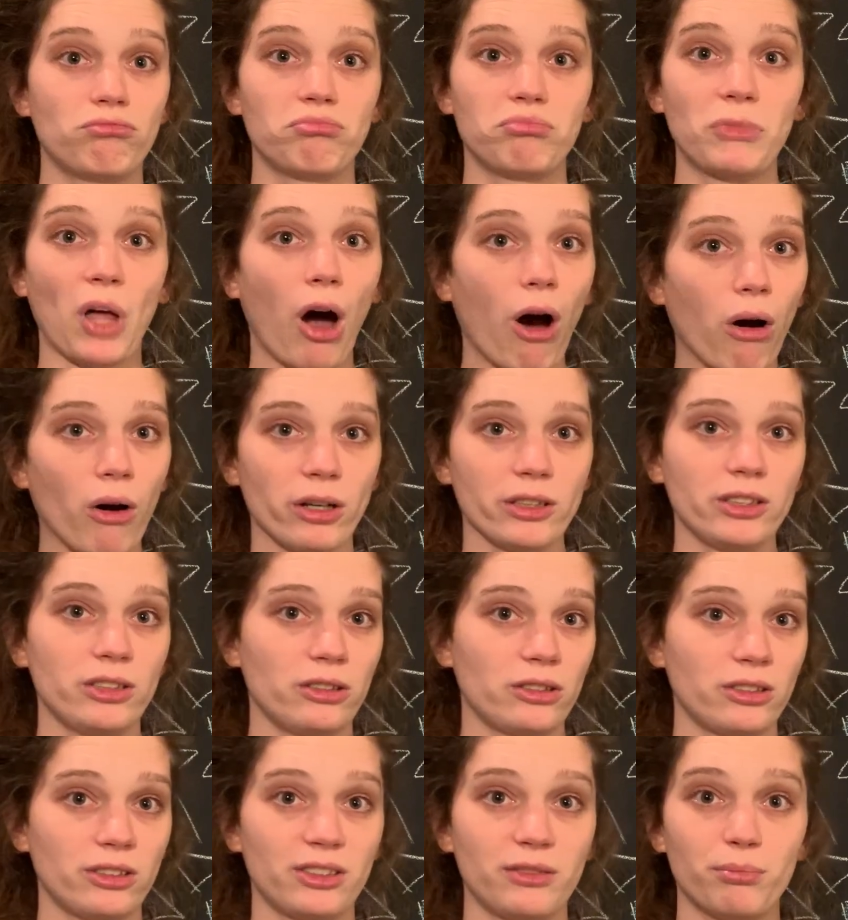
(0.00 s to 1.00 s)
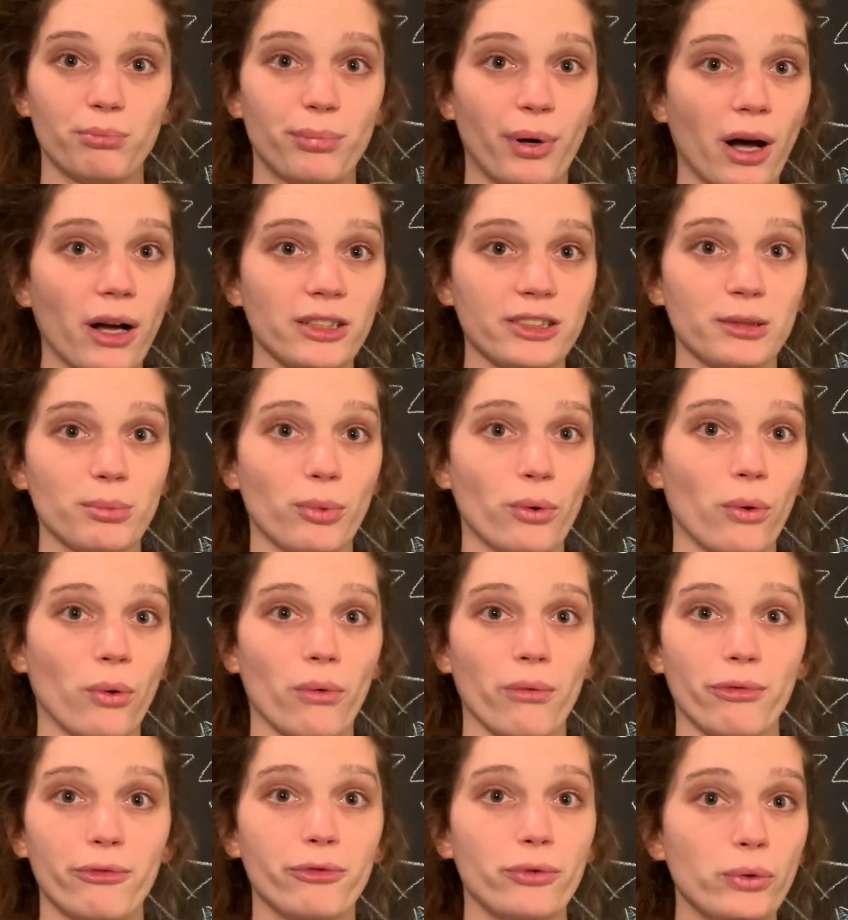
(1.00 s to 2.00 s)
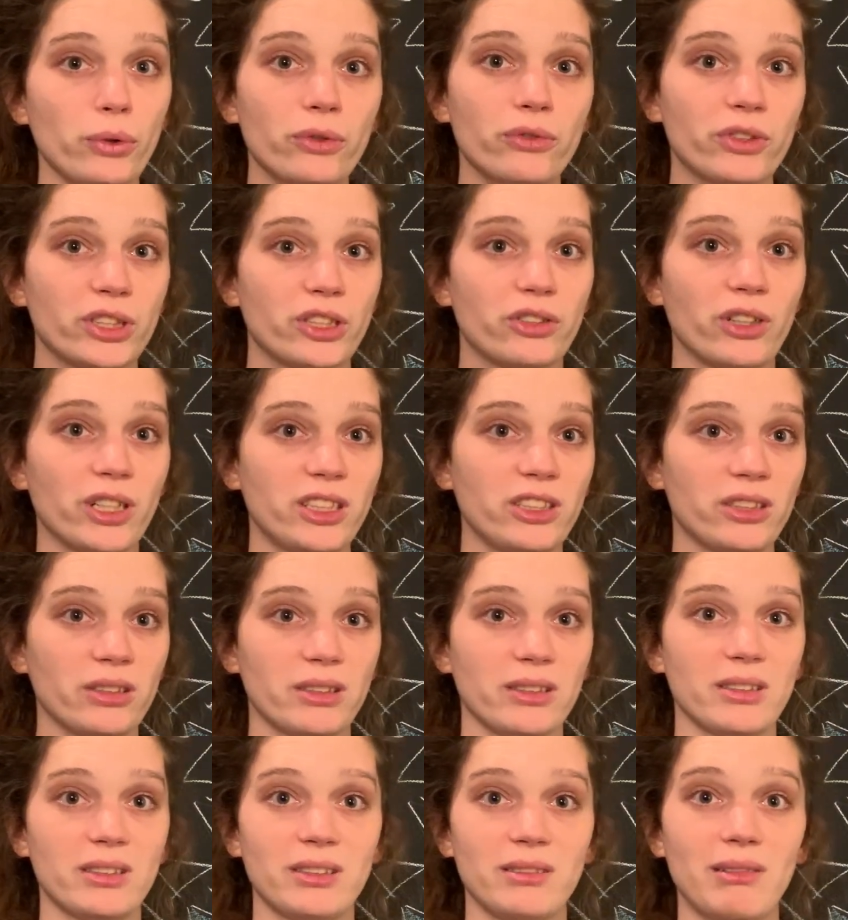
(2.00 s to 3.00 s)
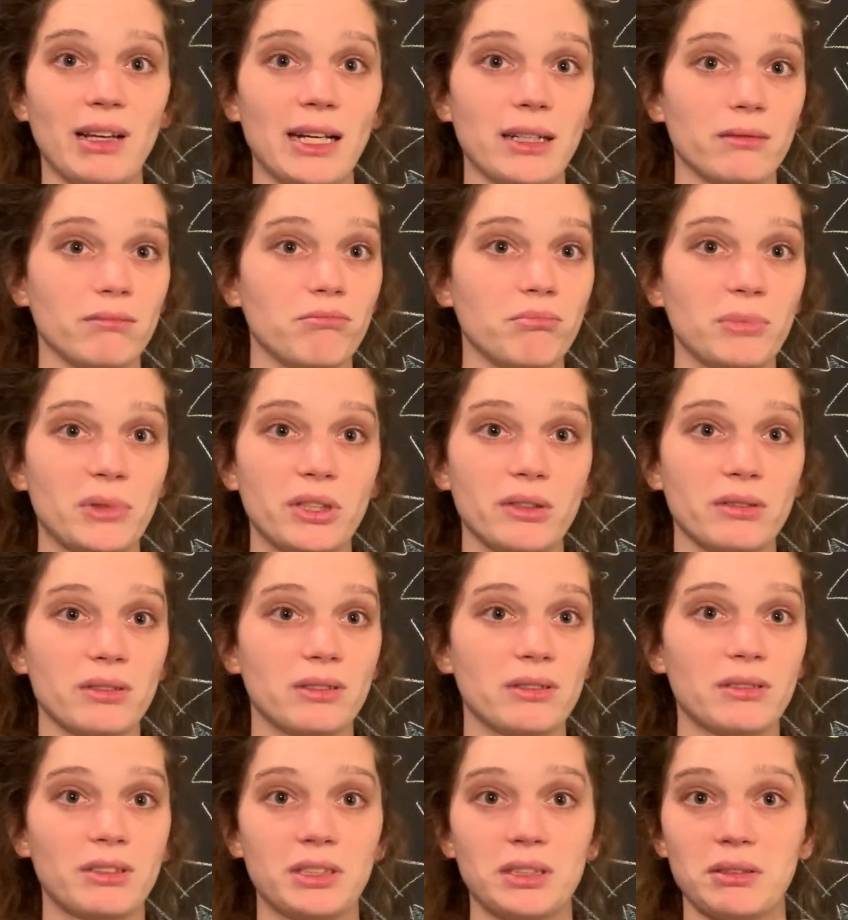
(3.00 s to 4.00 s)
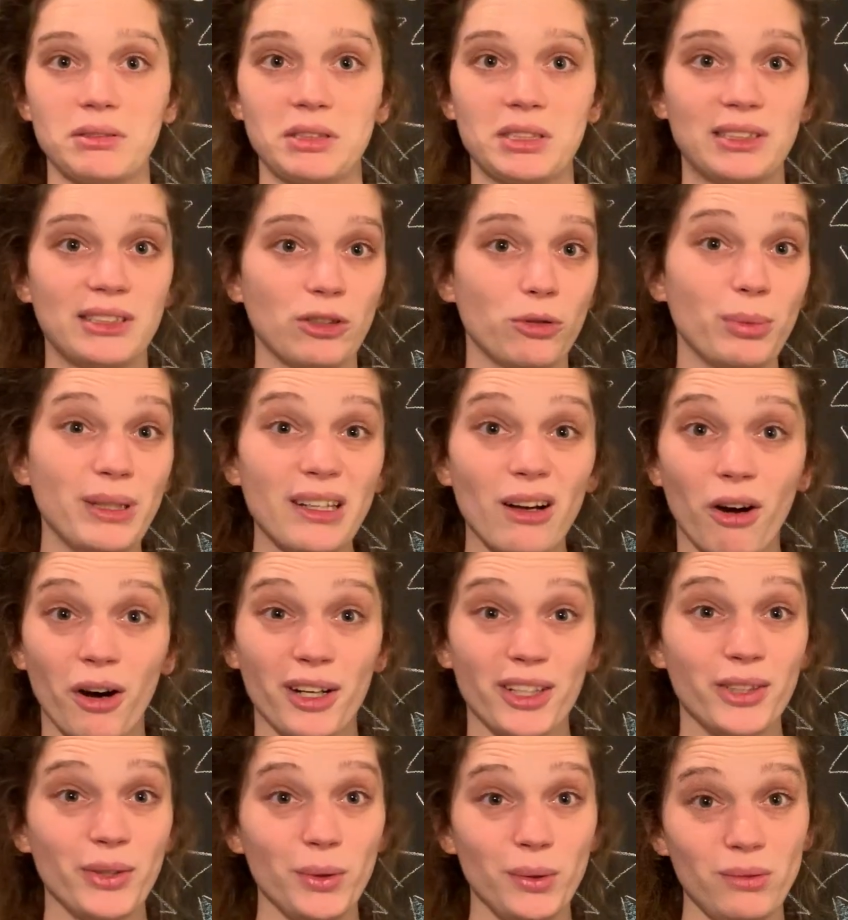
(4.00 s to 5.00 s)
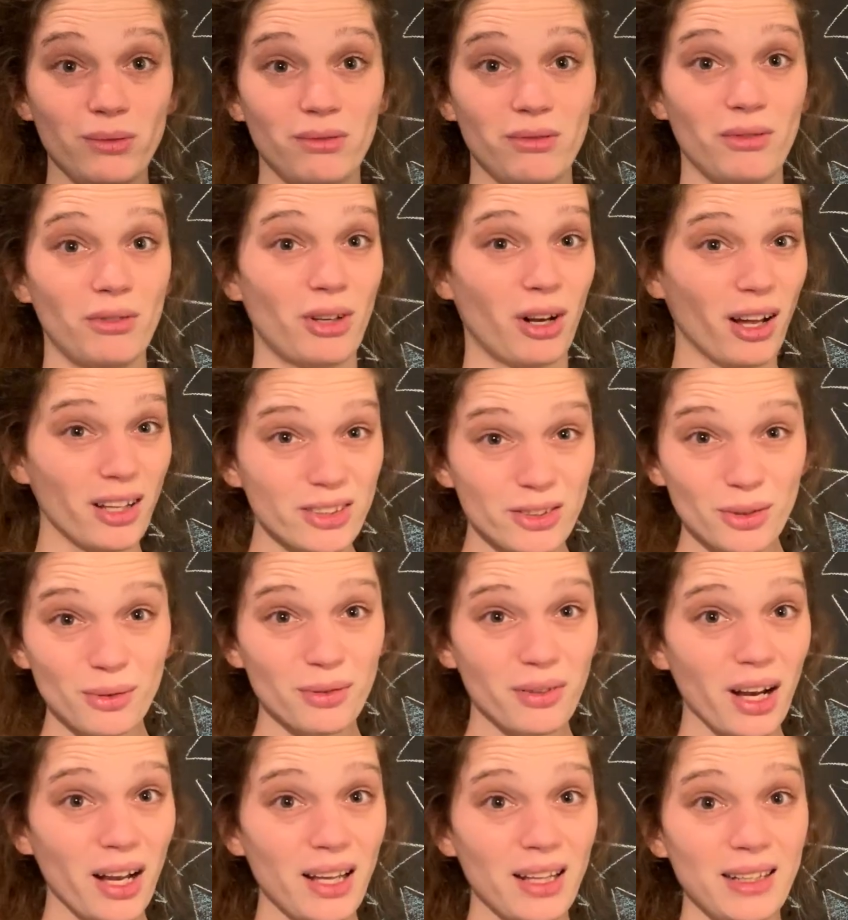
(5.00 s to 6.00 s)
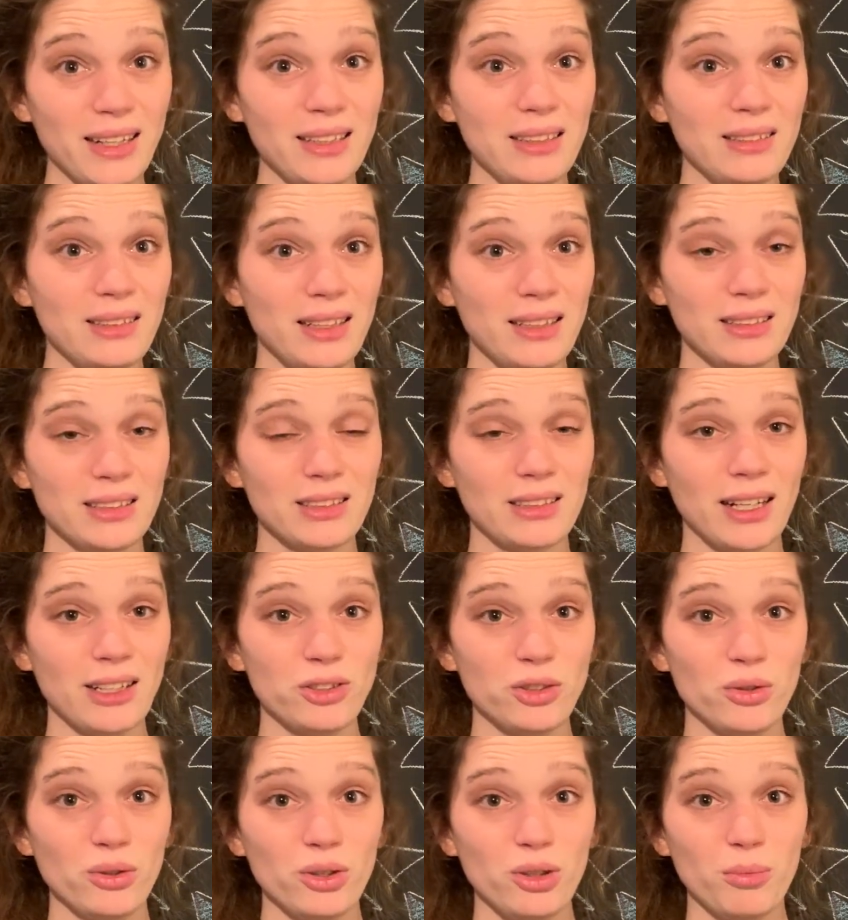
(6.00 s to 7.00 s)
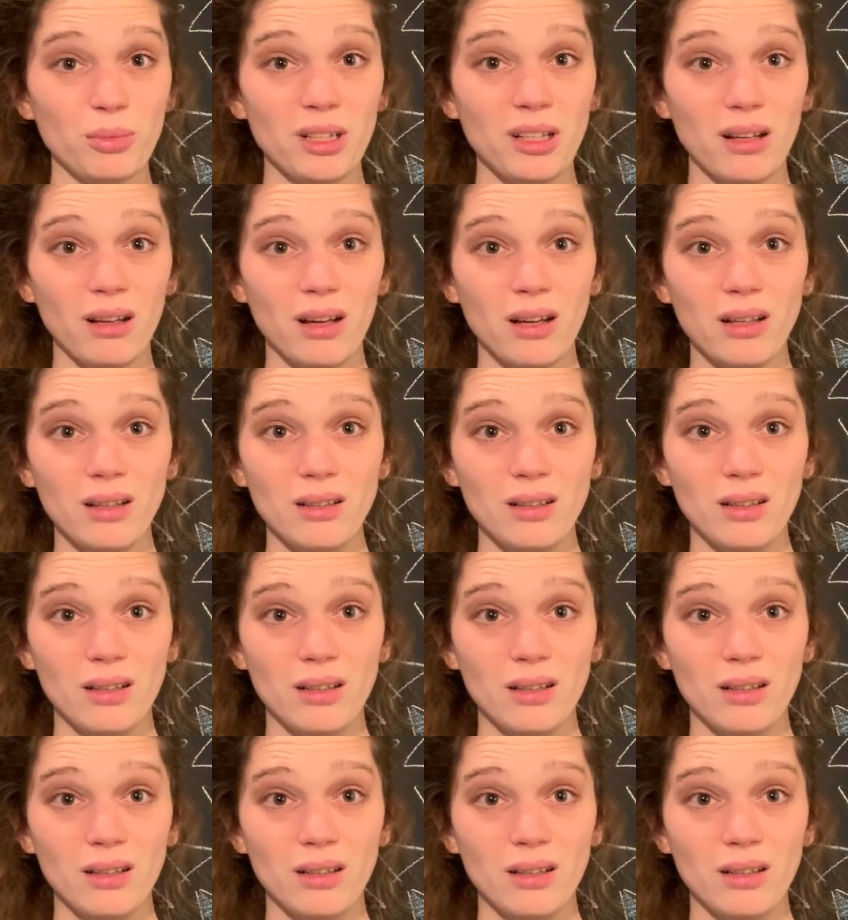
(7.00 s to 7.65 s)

the harshest possible food restrictions that could still be argued not to violate international human law.